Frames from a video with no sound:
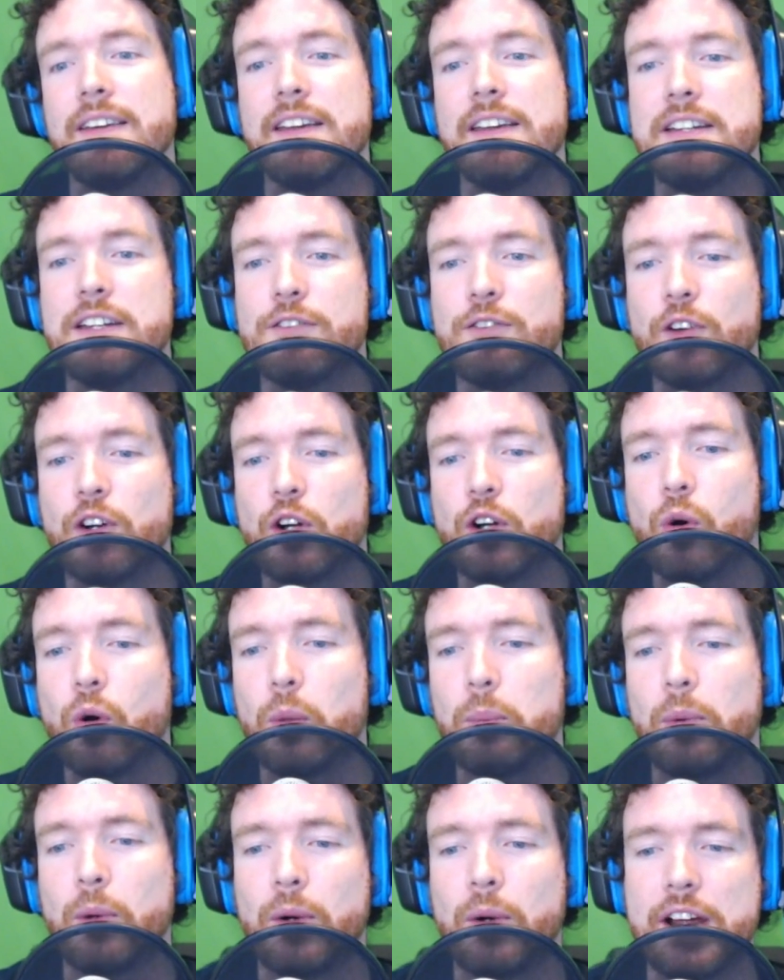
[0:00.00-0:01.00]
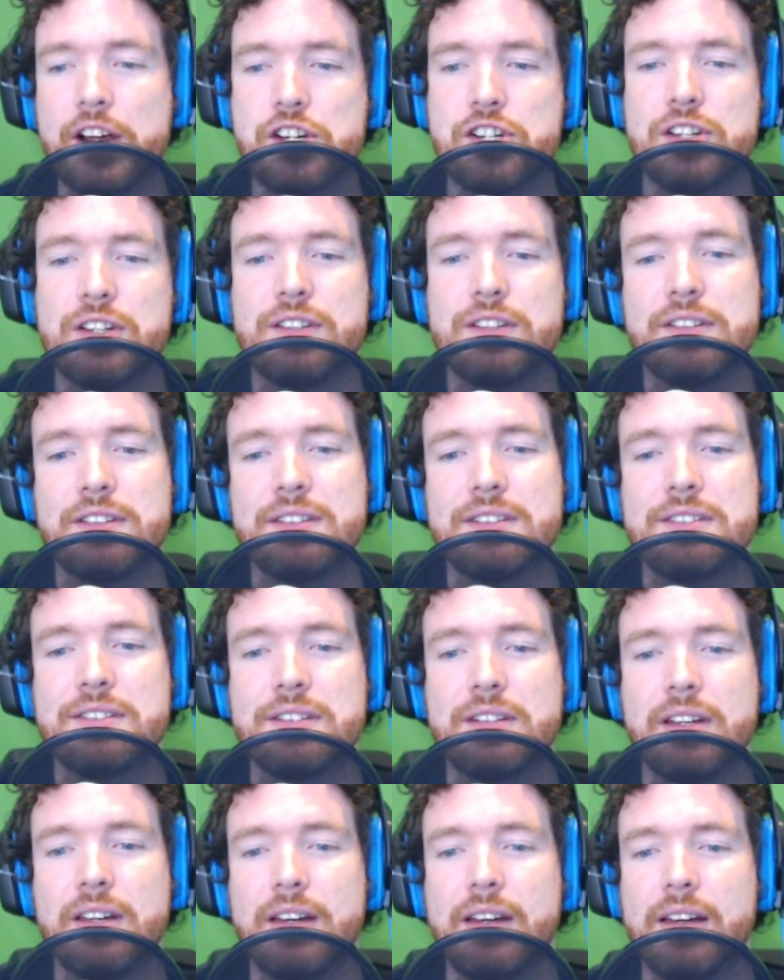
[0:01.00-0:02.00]
the different
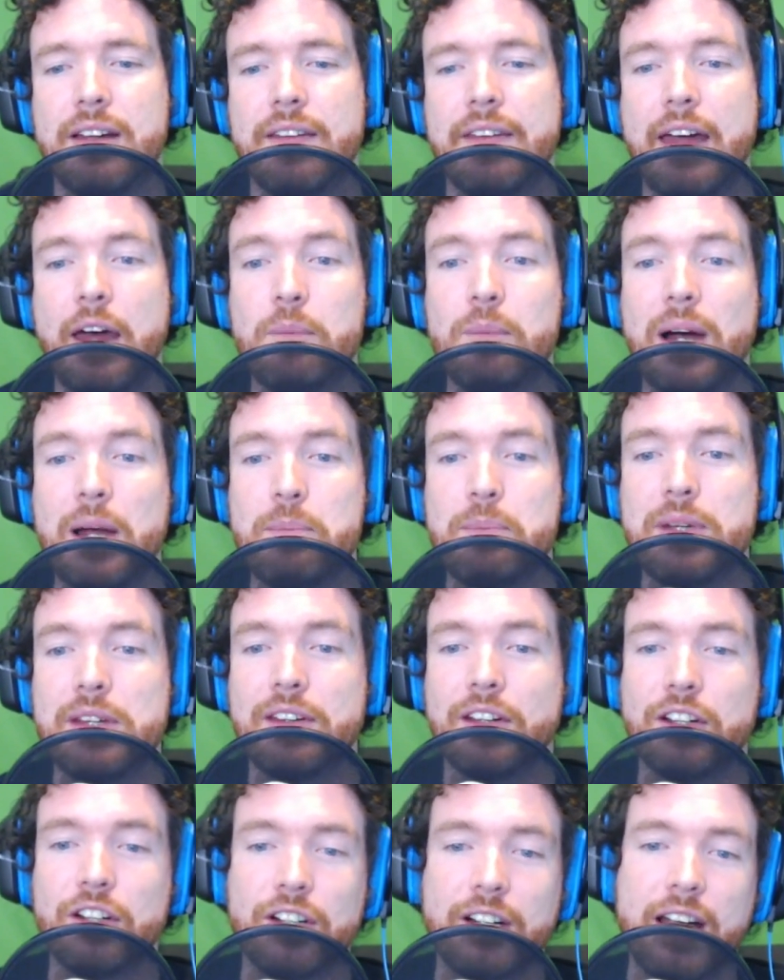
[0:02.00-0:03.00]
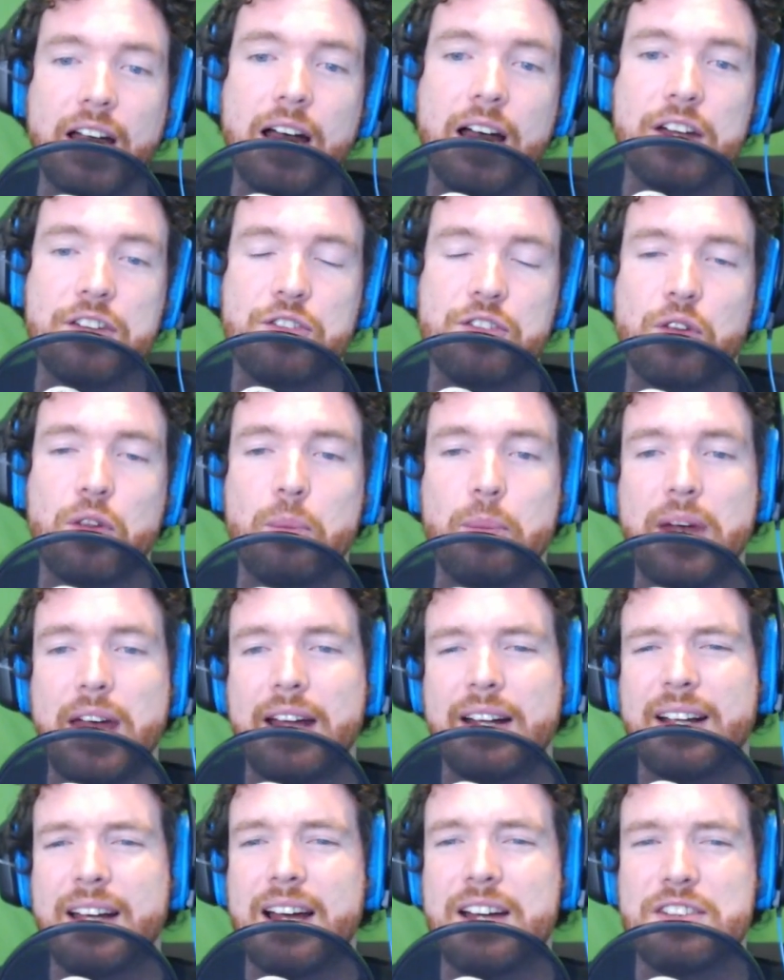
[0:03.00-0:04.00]
corporations that might be the good guys or the
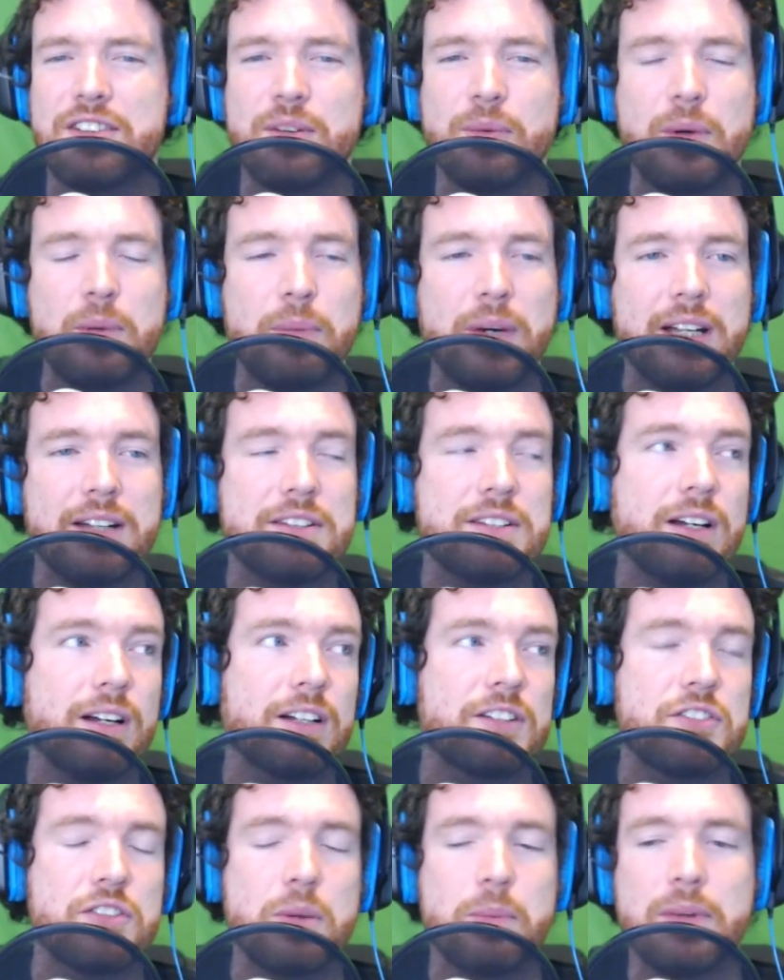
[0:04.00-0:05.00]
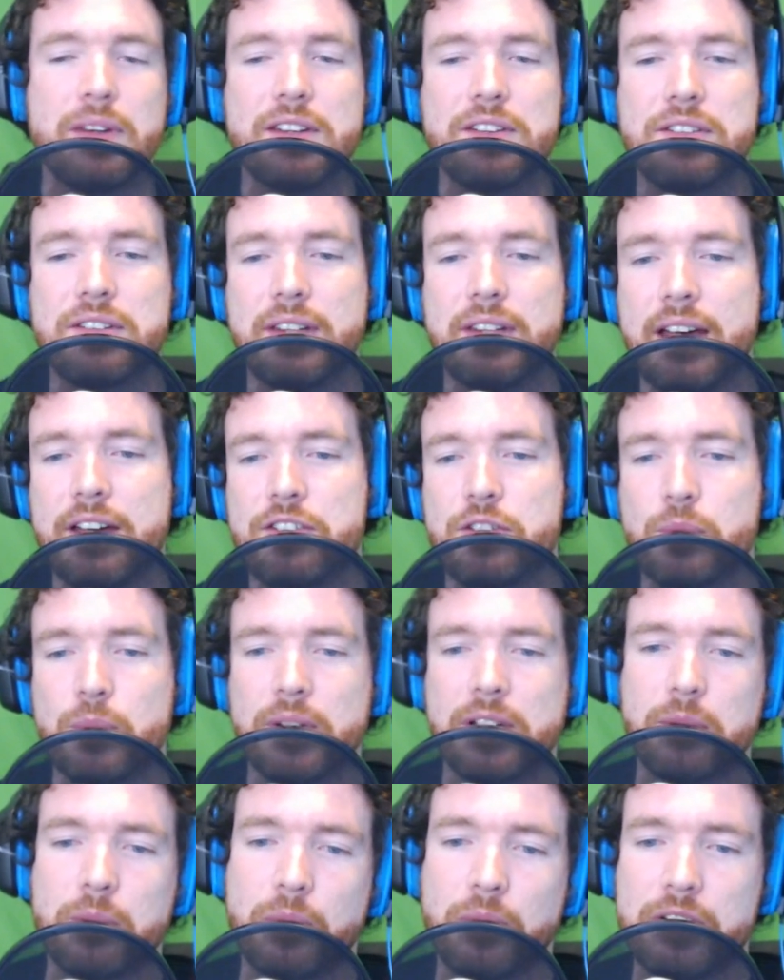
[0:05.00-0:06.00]
bad guys, and we might have talked some of this last
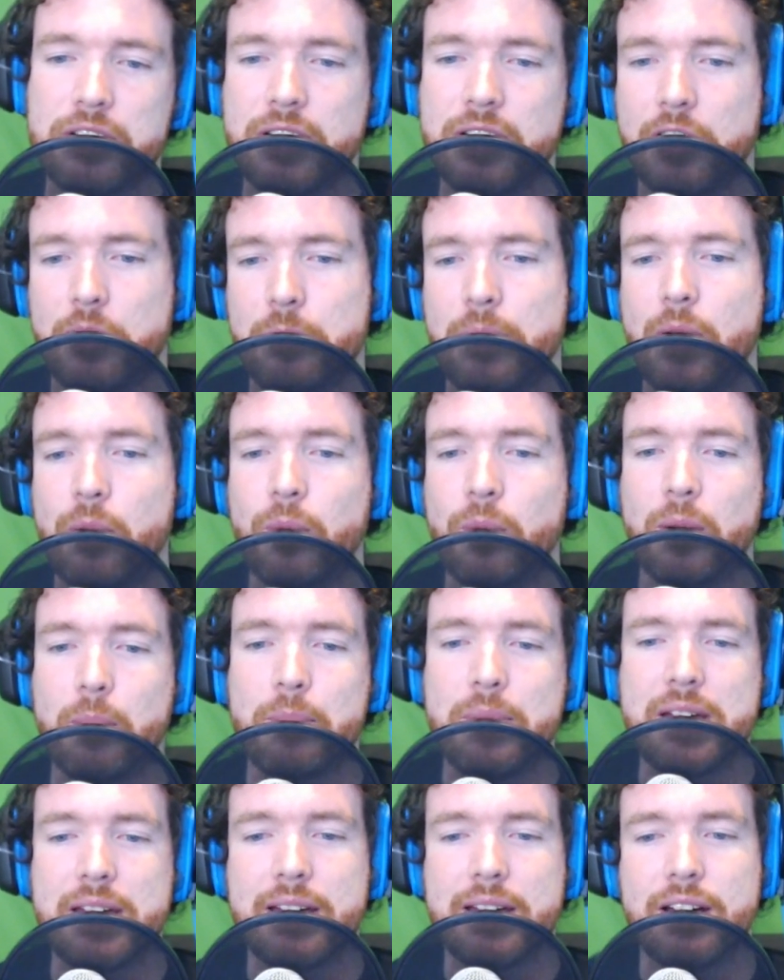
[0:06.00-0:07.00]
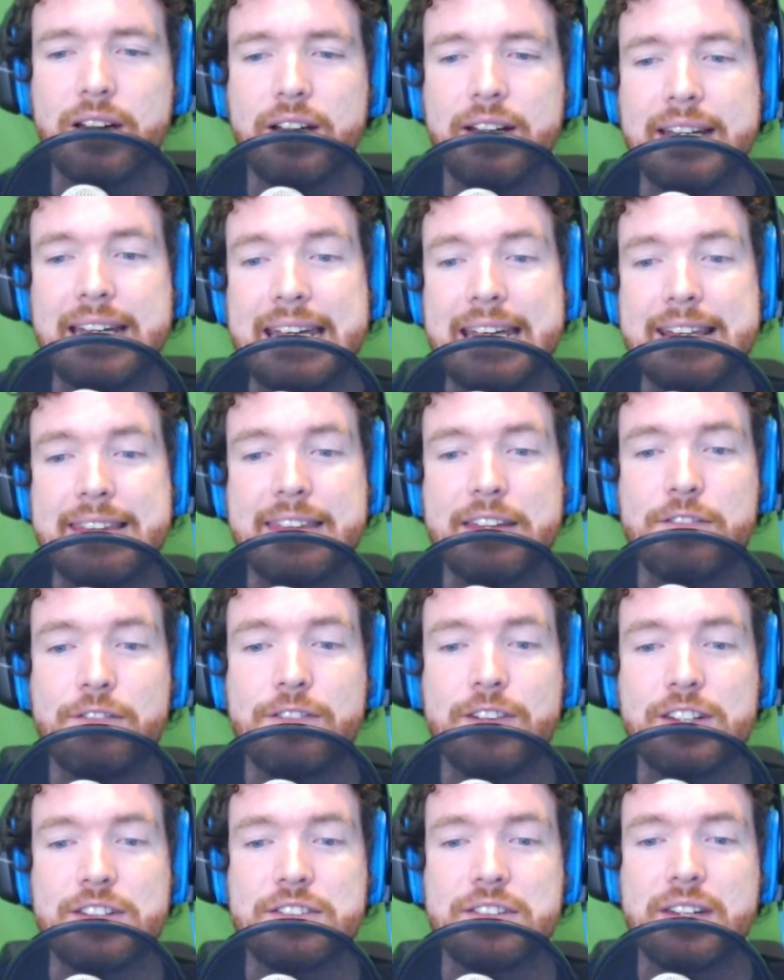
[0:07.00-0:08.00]
week when we were talking about where Mia and Ethan
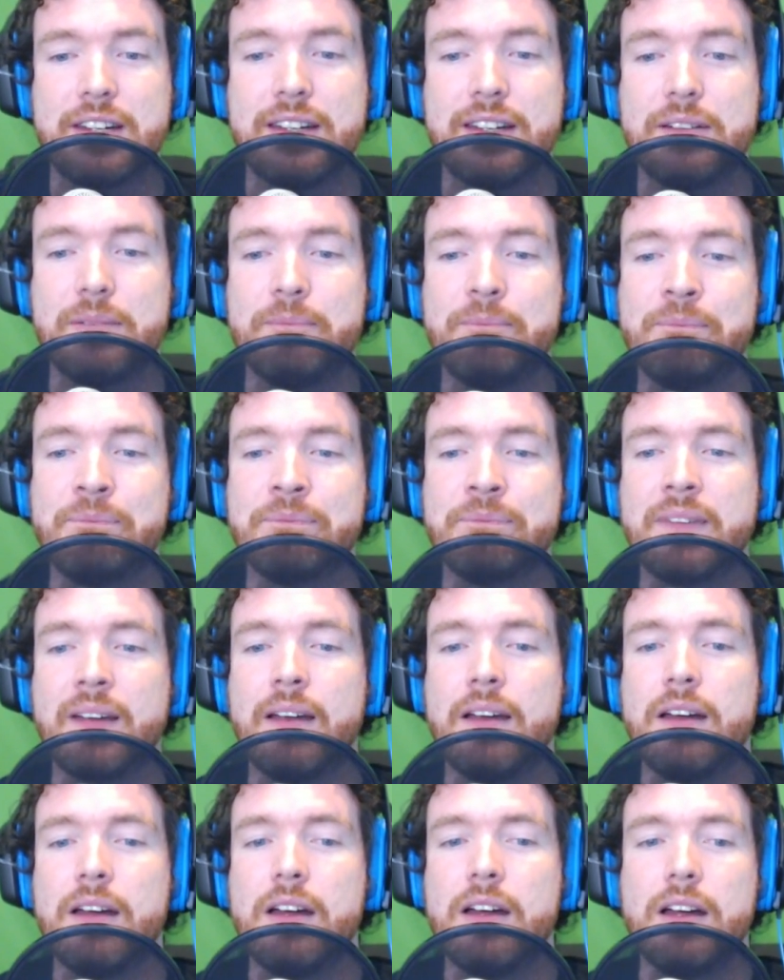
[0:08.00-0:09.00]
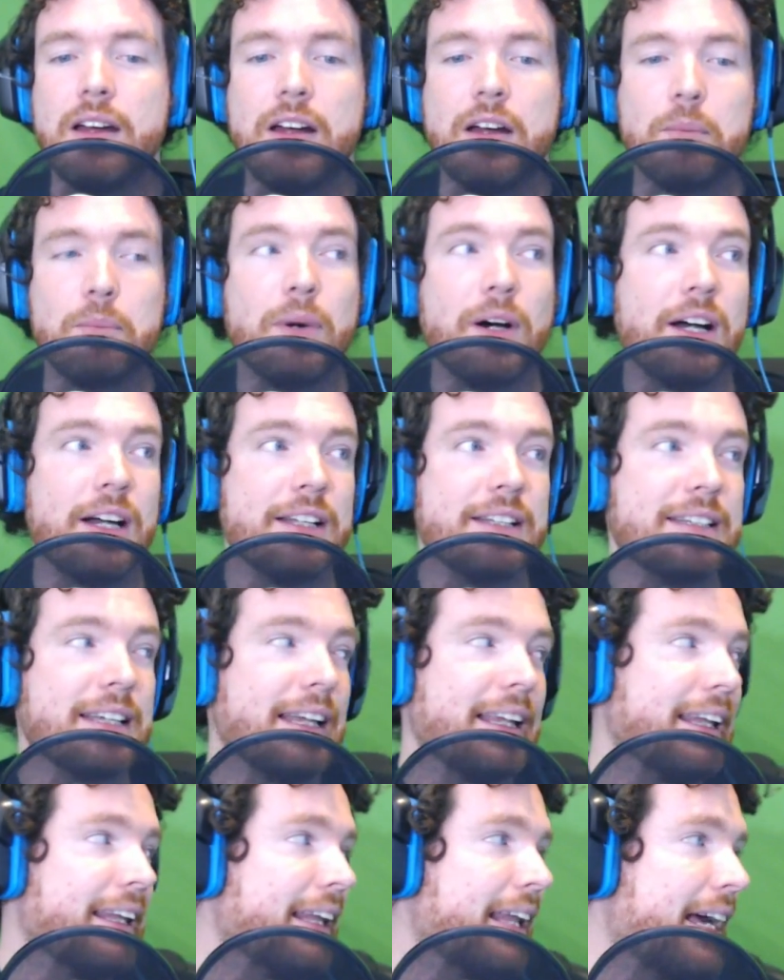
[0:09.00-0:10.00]
fits in. But
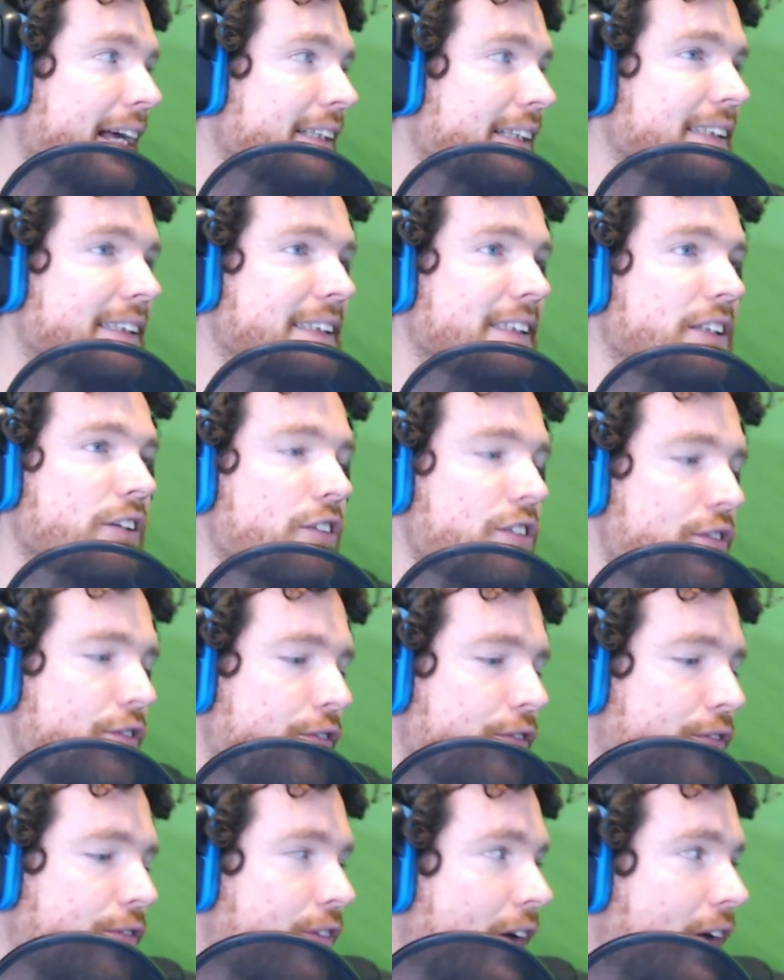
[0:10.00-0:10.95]
let's